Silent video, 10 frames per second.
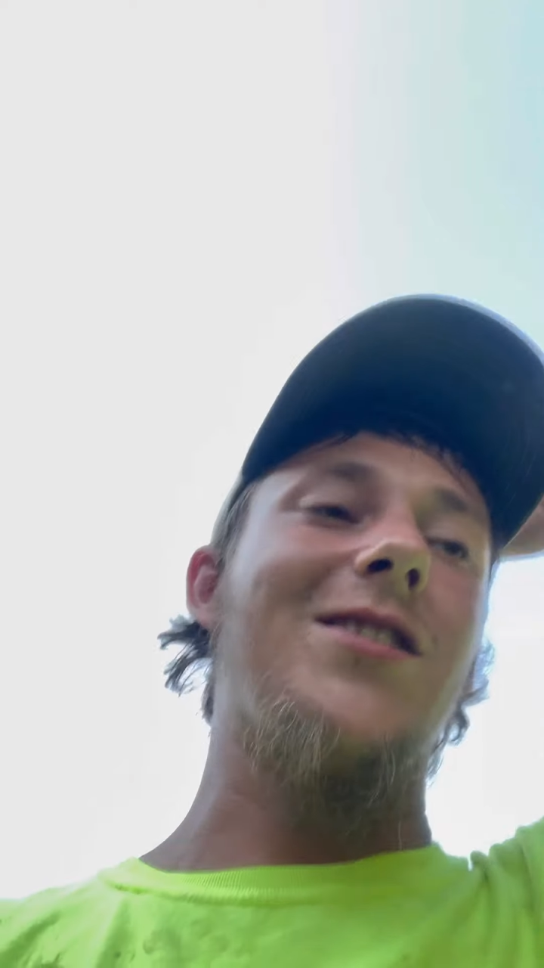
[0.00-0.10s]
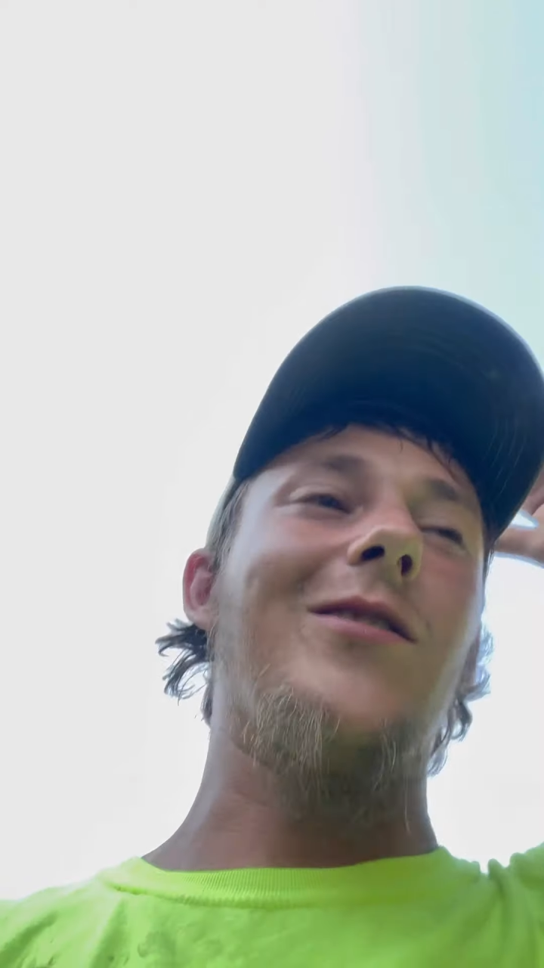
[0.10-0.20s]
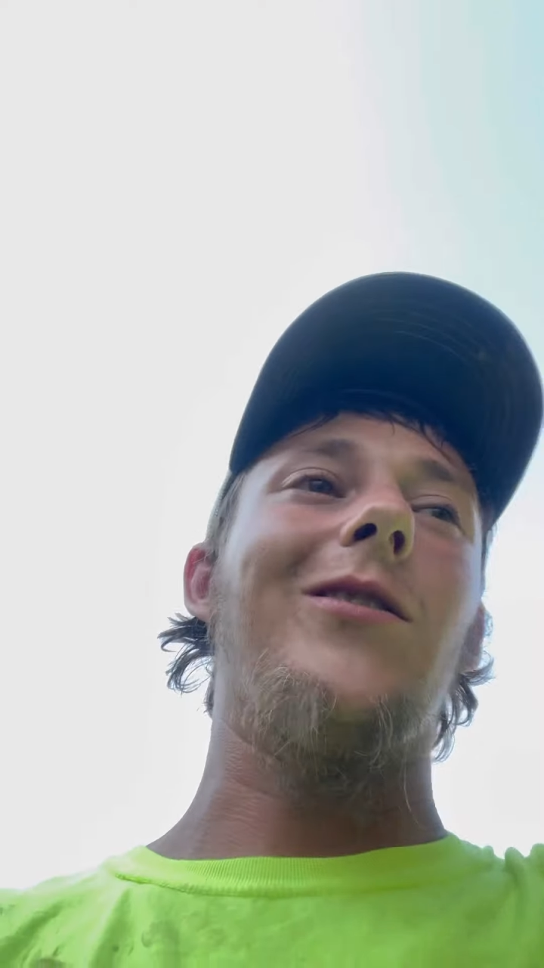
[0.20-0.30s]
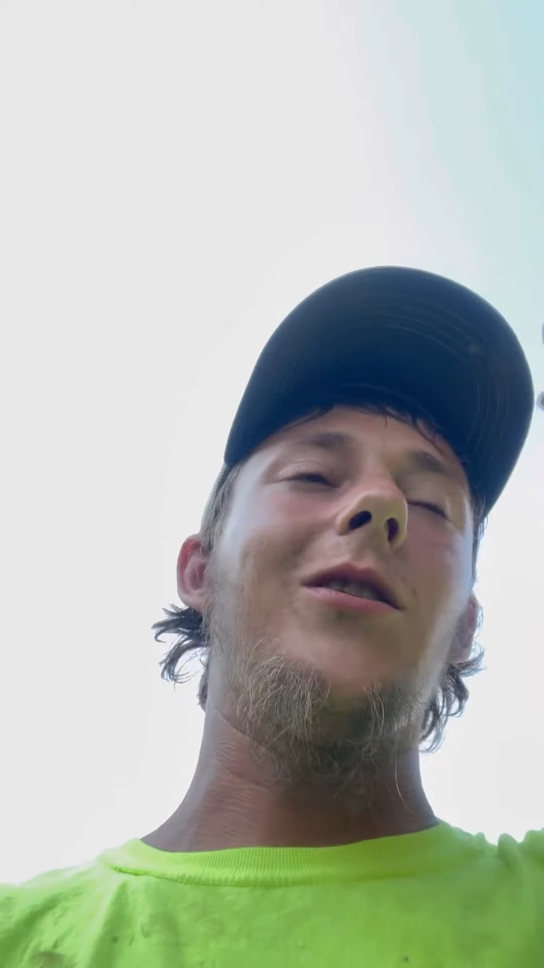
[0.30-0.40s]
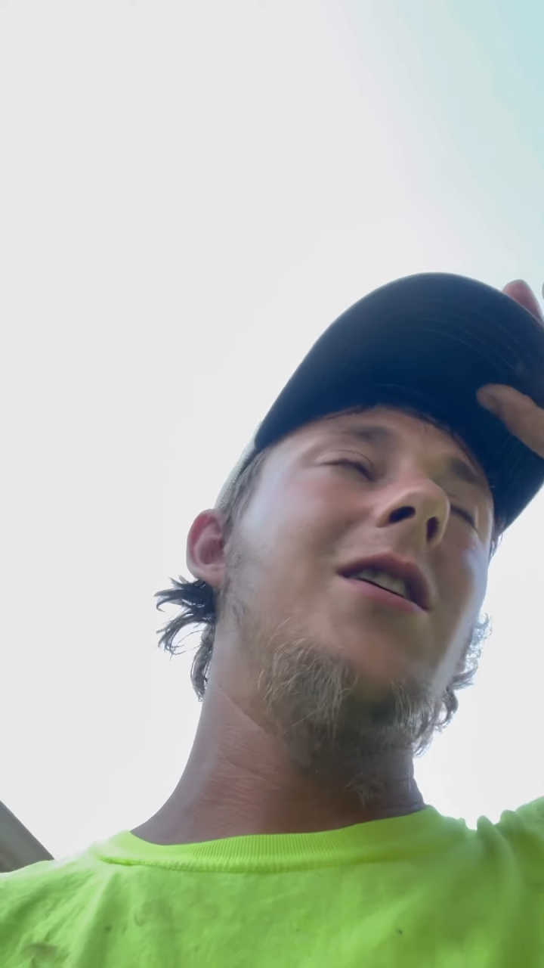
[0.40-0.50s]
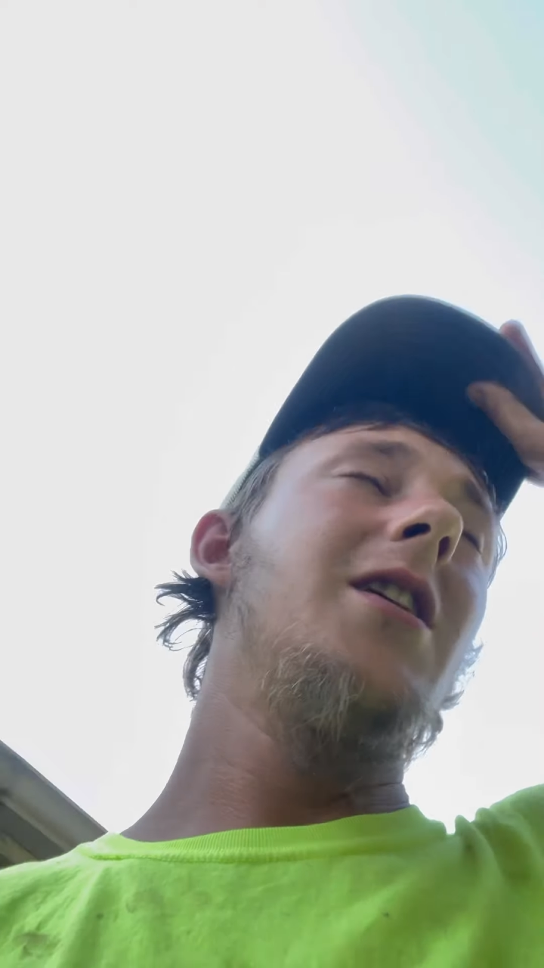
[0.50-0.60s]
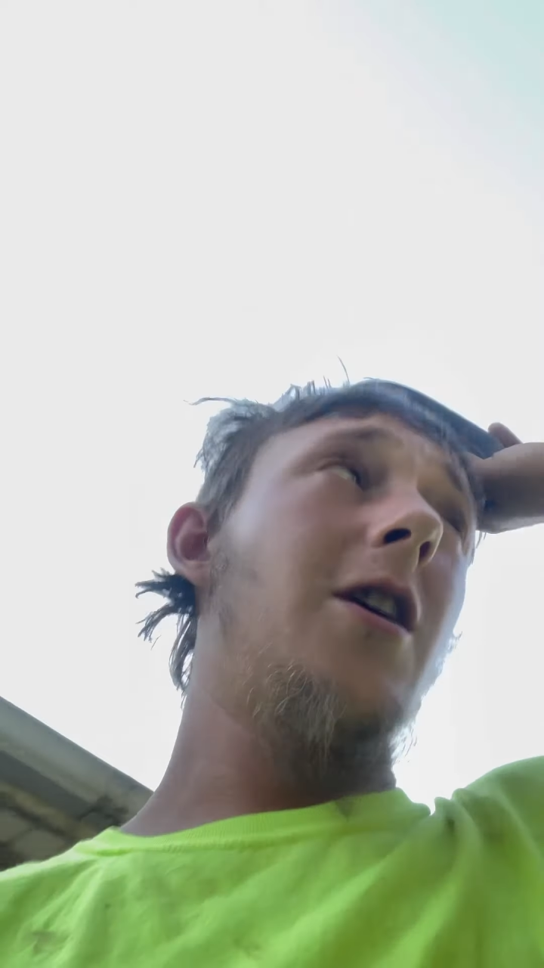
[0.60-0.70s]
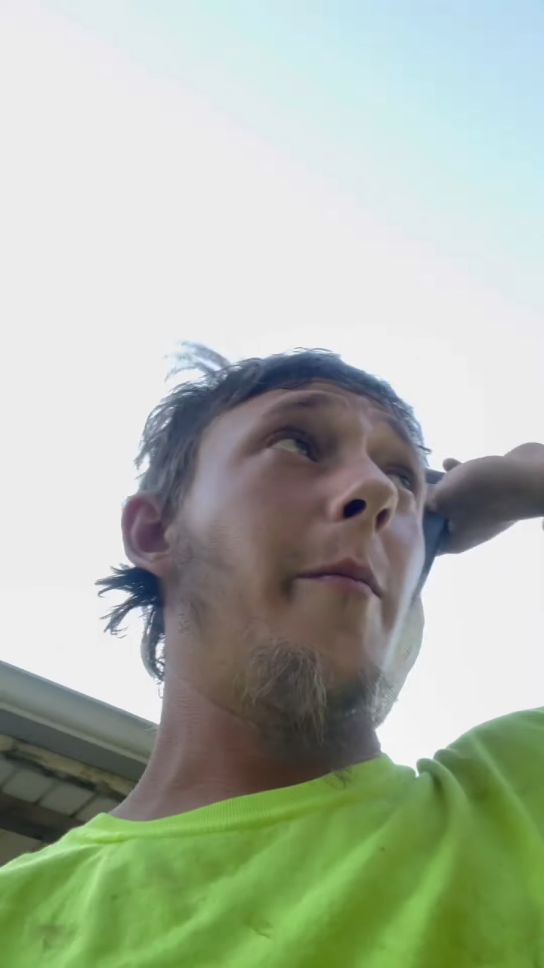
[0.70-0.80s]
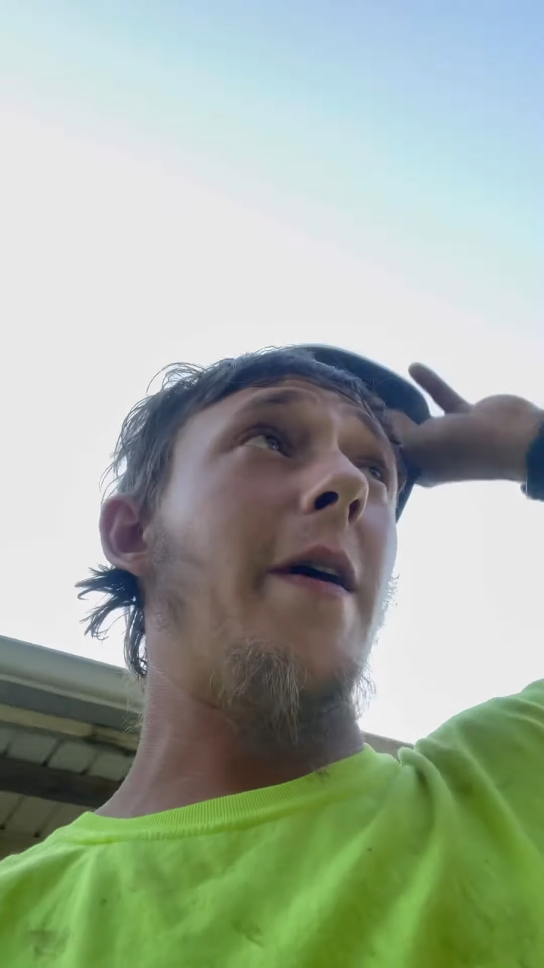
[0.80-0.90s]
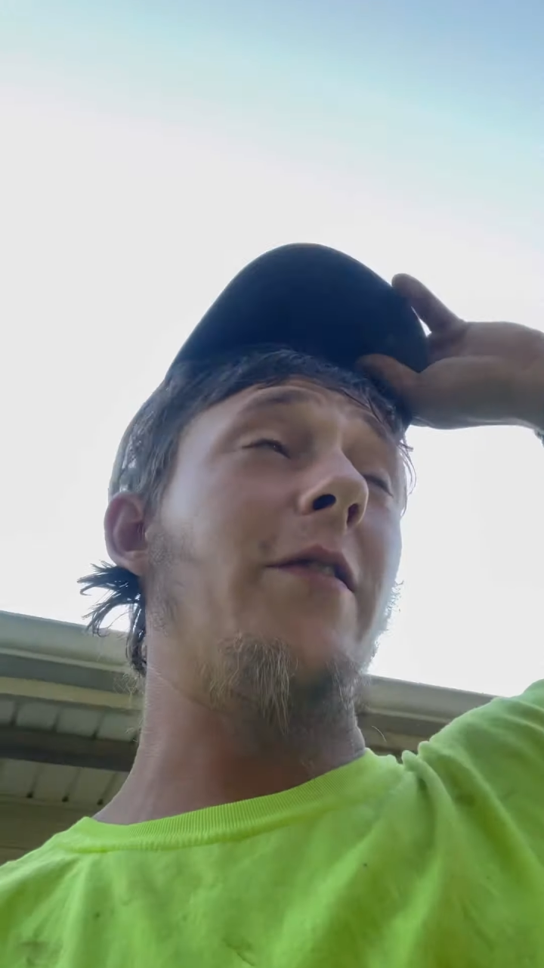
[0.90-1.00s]
so I'm
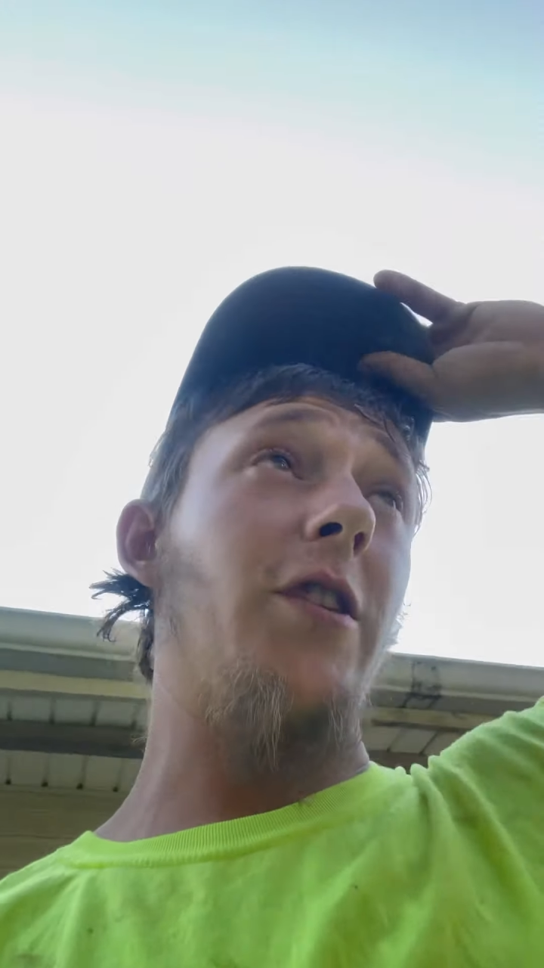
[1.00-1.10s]
going to have to